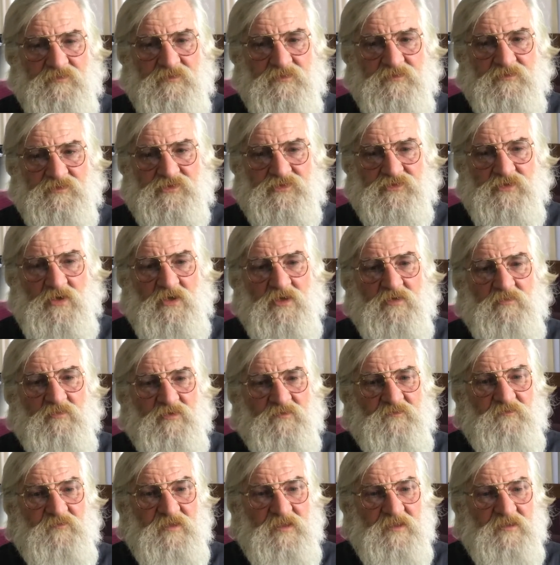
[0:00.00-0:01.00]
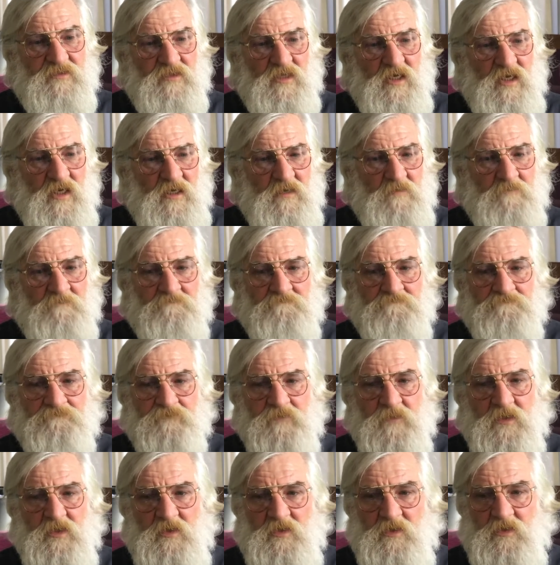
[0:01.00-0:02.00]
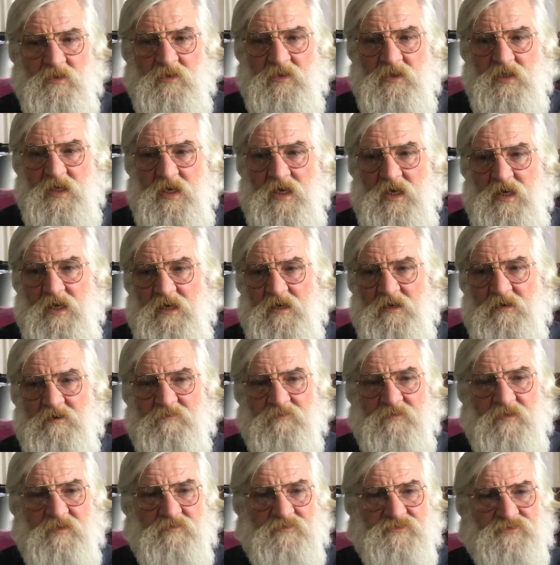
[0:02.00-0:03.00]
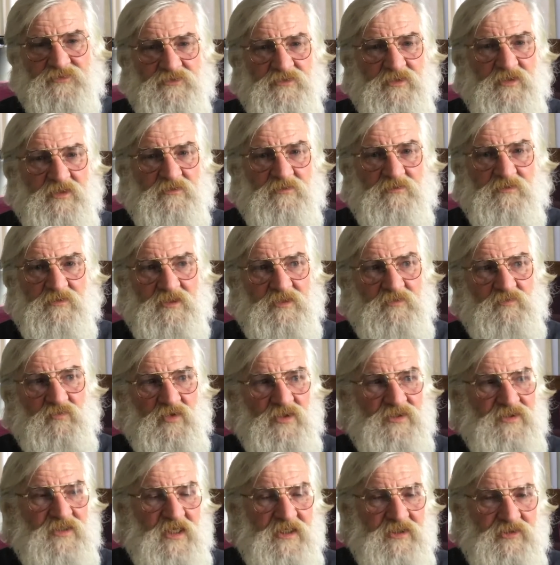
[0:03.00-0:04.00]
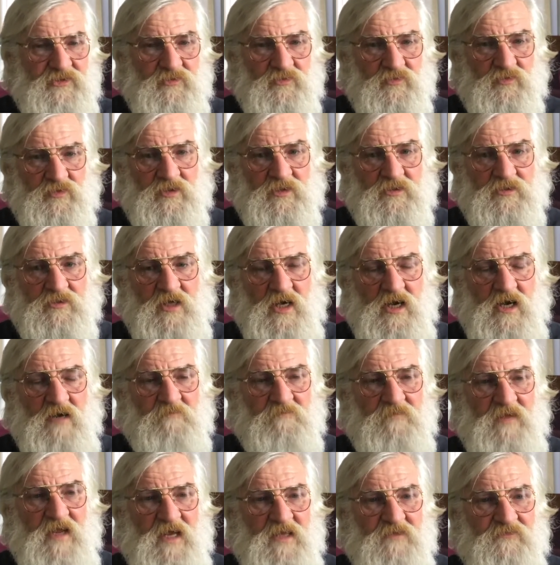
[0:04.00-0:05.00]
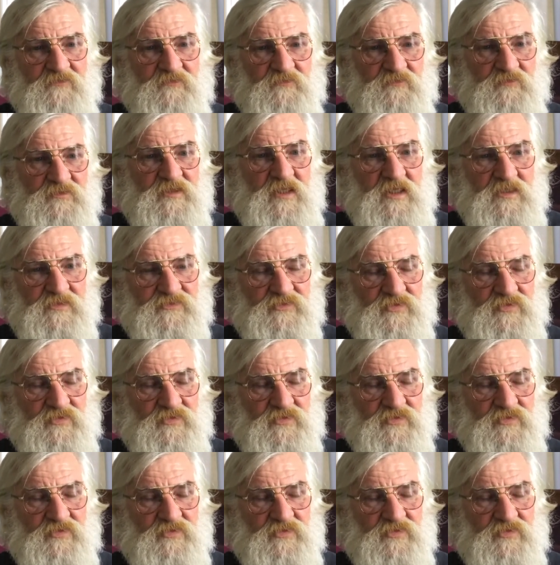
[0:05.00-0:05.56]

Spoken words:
Starting with Vietnam, it was literally one day you were in combat, 3 days